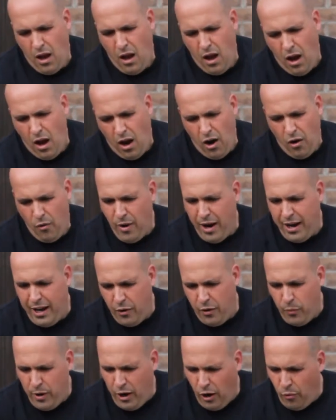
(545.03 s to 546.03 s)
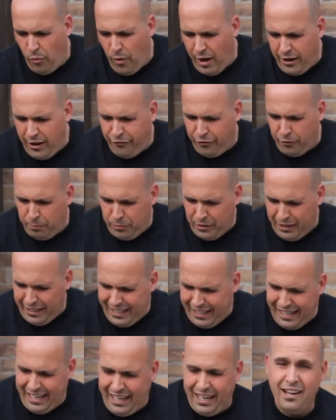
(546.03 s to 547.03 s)
All right, and we are ready for
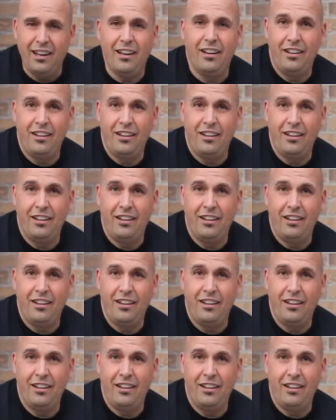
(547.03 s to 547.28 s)
plating.